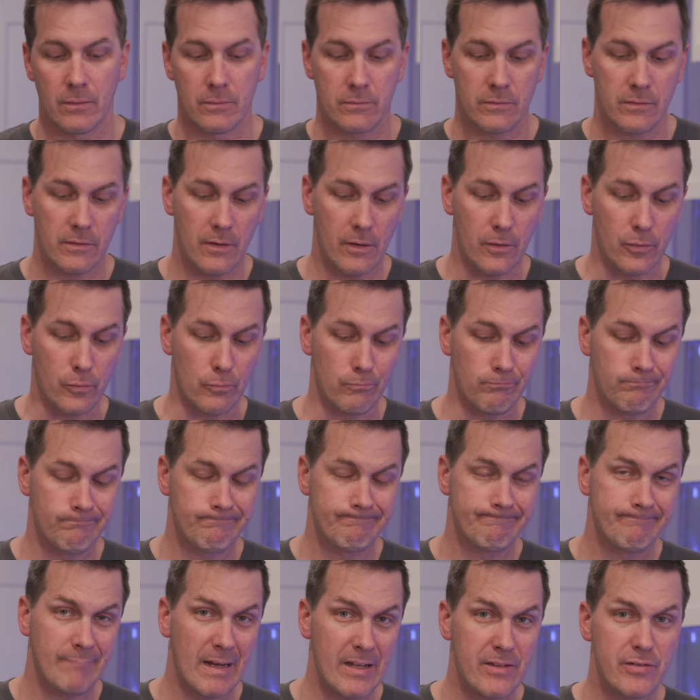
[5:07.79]
So
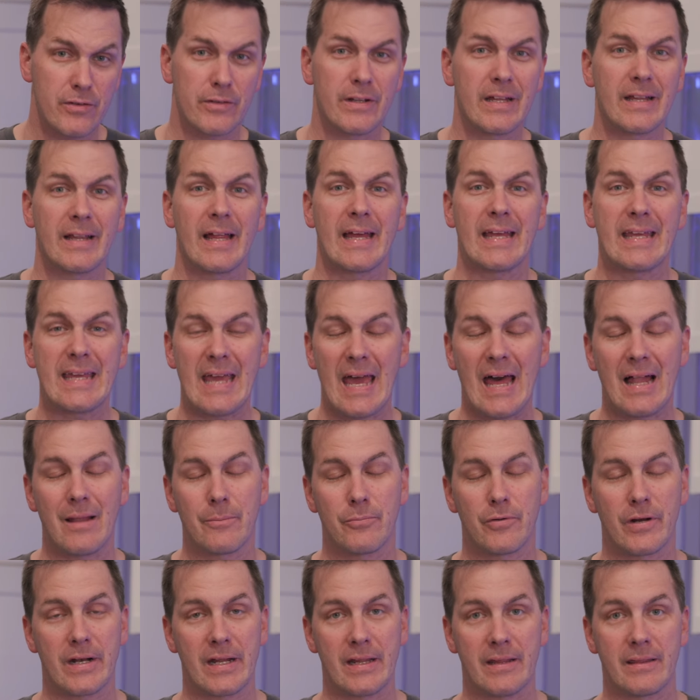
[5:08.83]
I certainly like
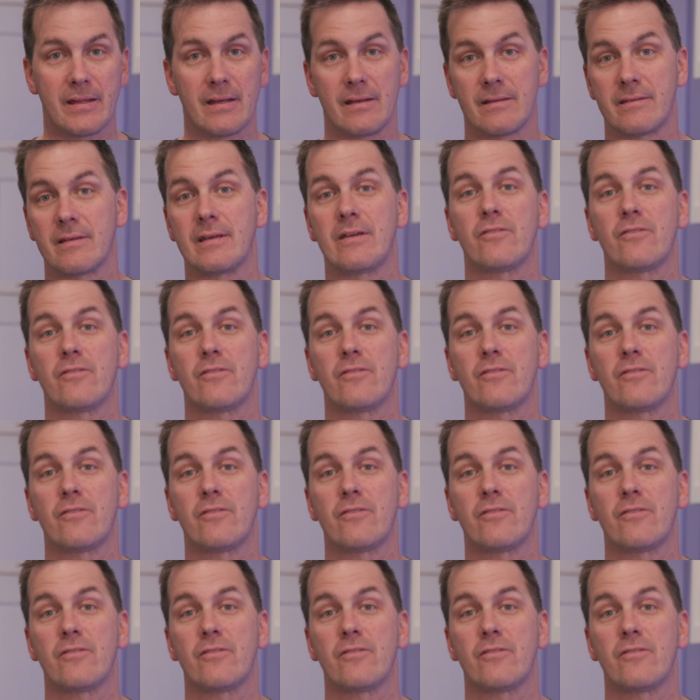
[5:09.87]
calibrating things.